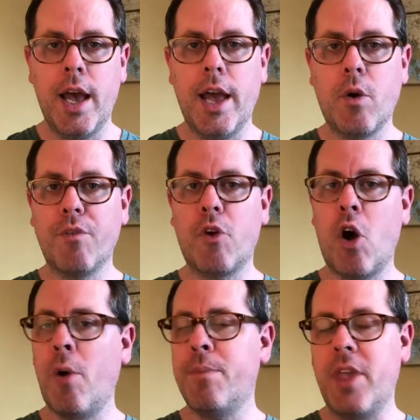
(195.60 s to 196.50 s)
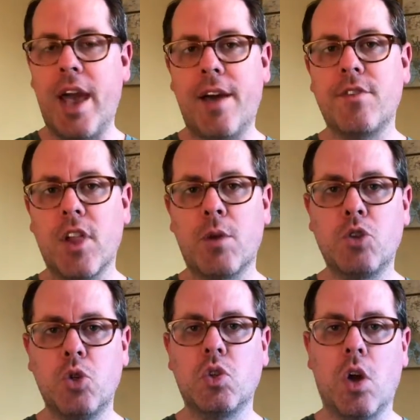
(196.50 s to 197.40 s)
And overall, you have to like
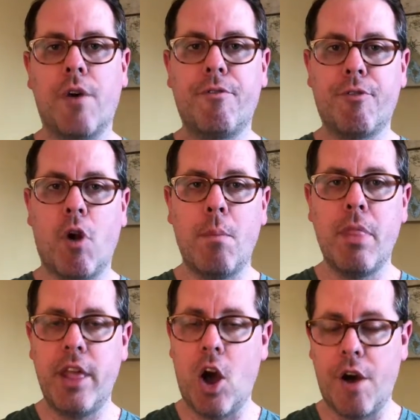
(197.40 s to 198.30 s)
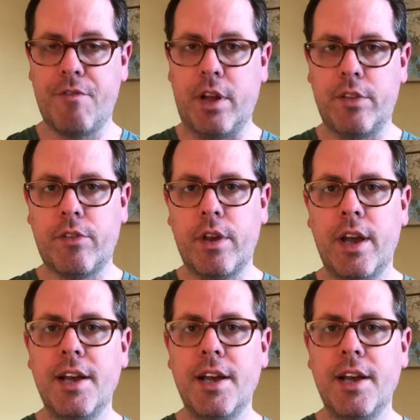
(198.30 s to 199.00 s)
what you saw from the offense.